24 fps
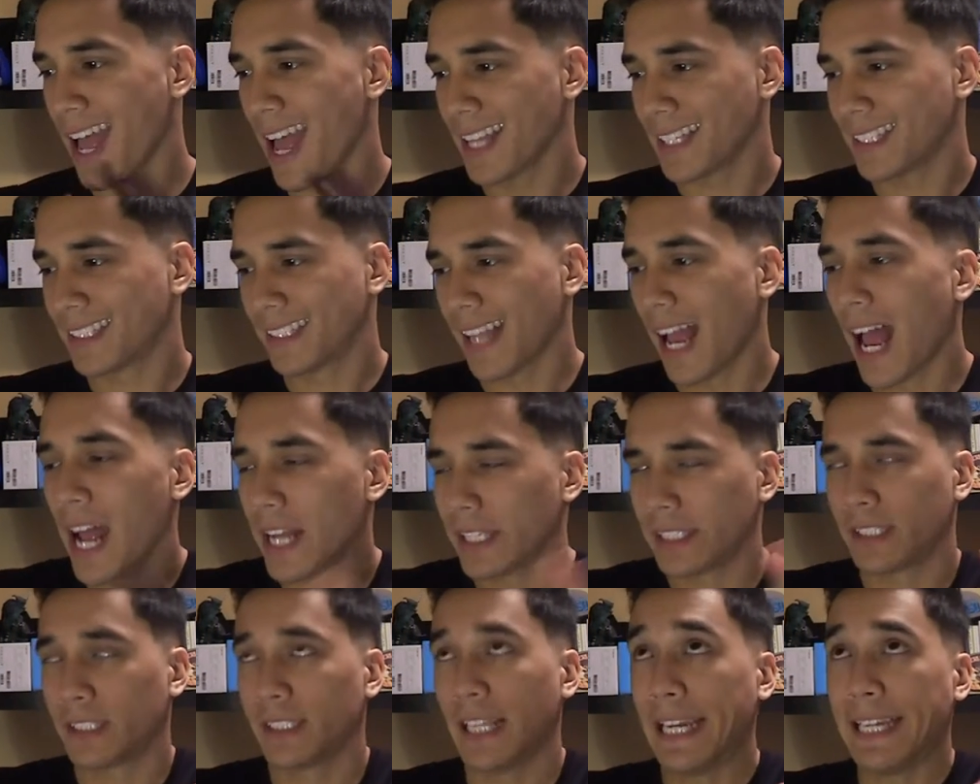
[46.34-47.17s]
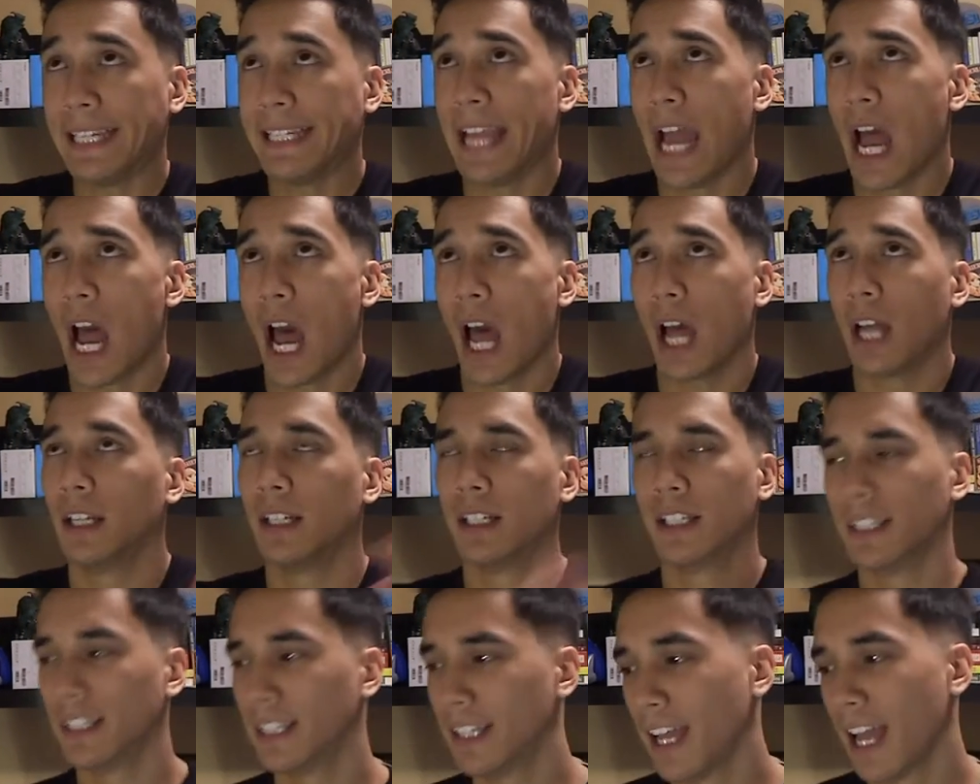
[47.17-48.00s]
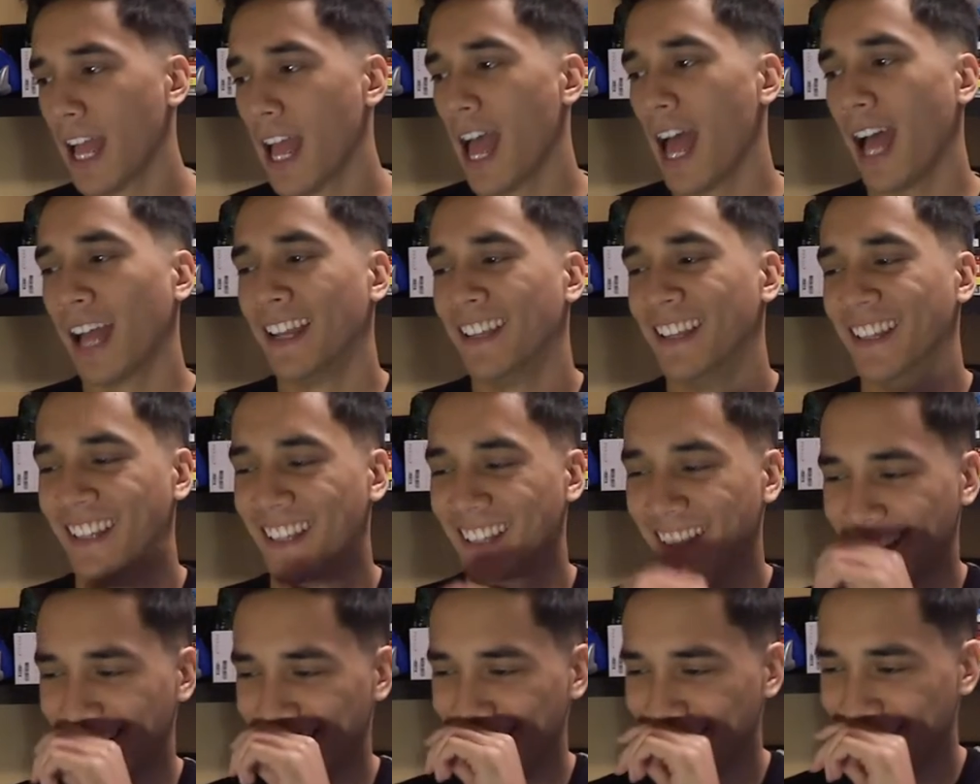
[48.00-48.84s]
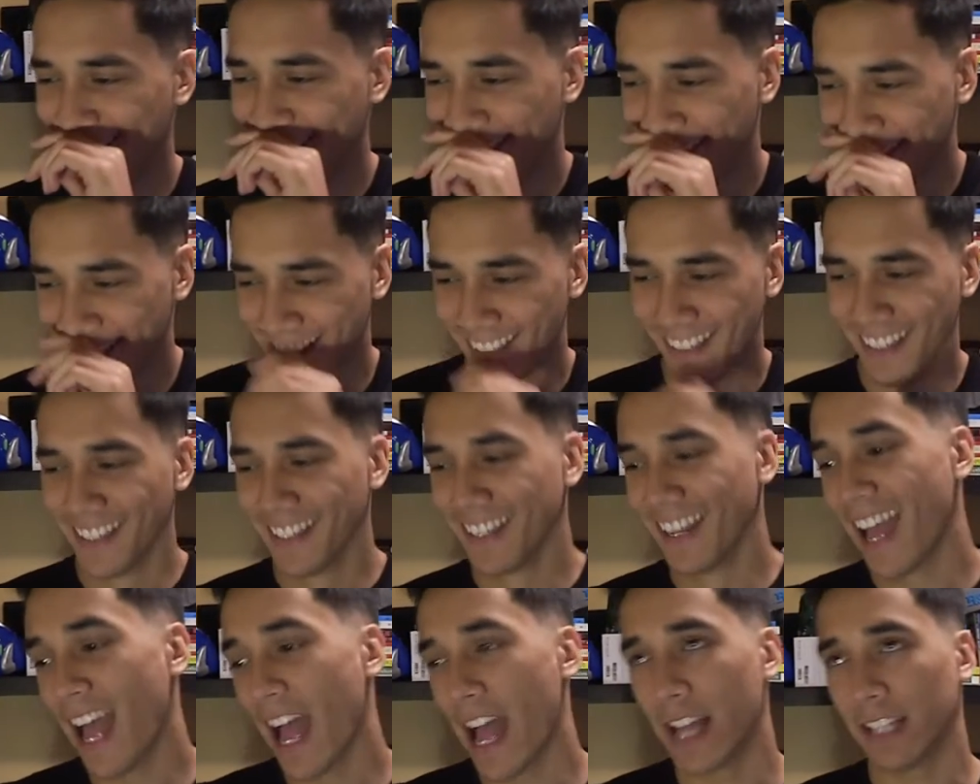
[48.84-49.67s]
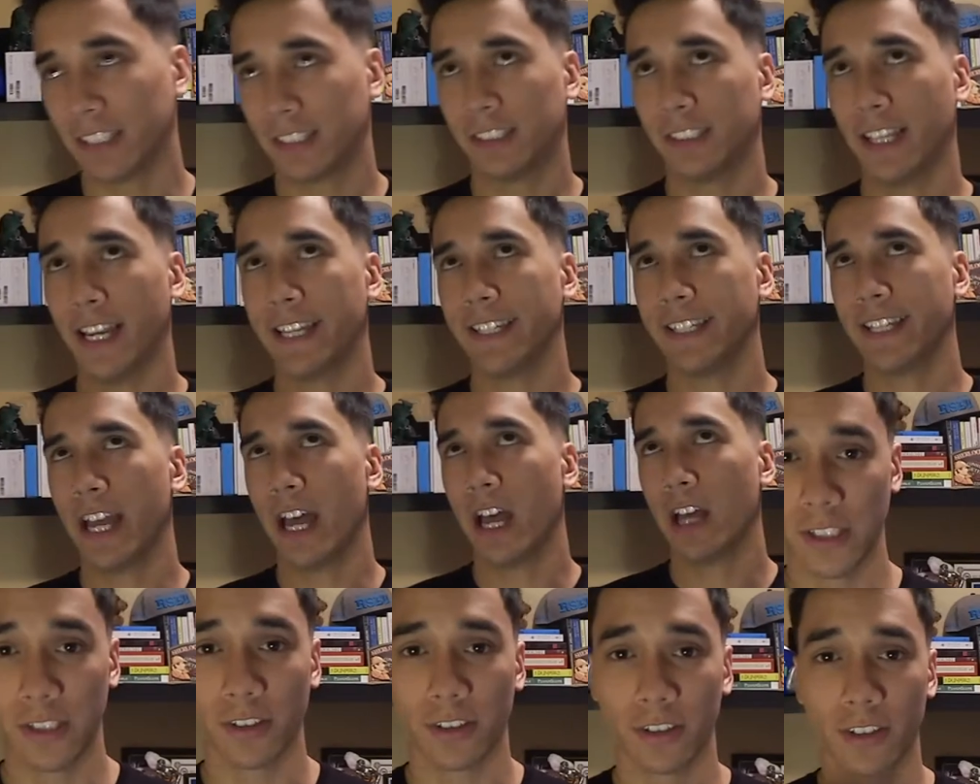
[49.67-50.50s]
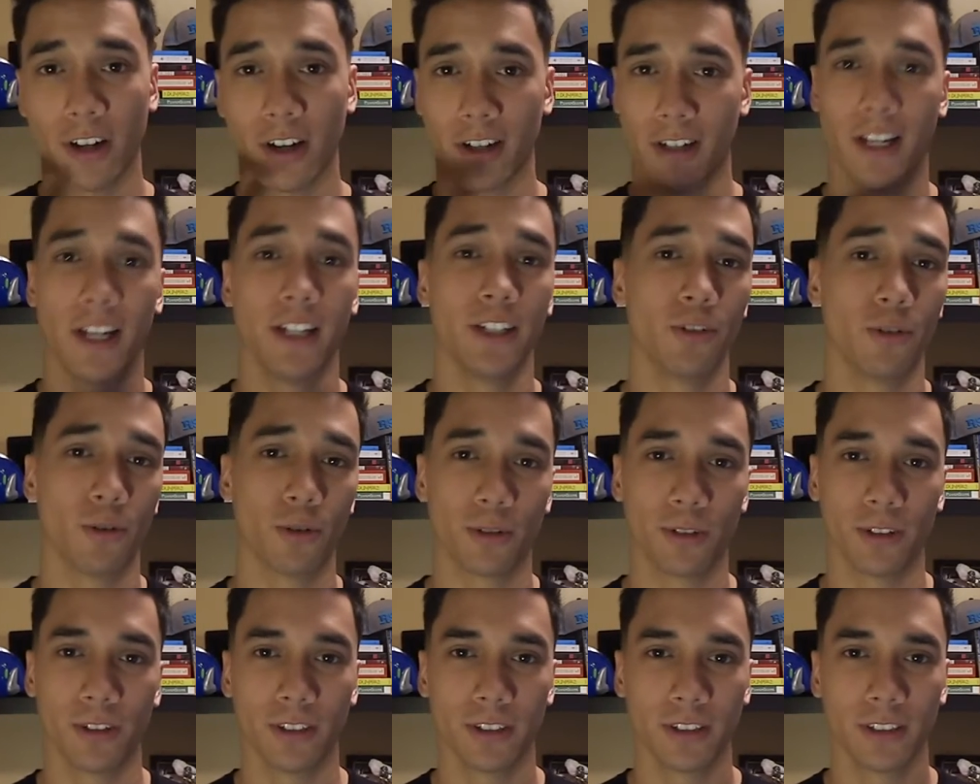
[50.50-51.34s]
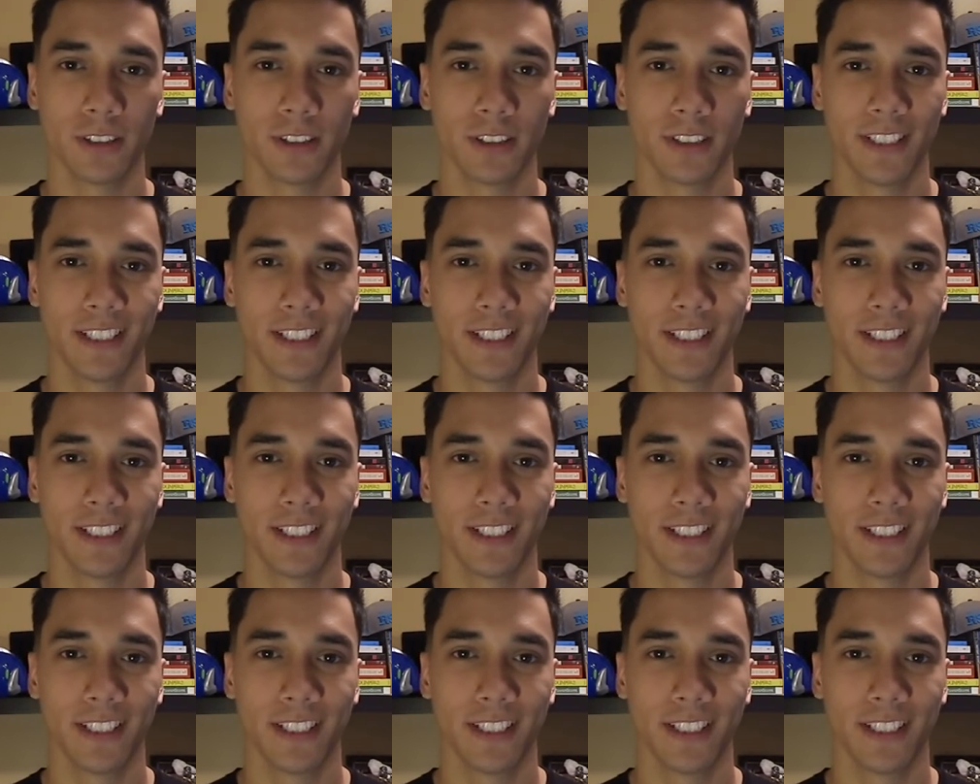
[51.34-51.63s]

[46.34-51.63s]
say yeah. I say yeah. These are not in any order.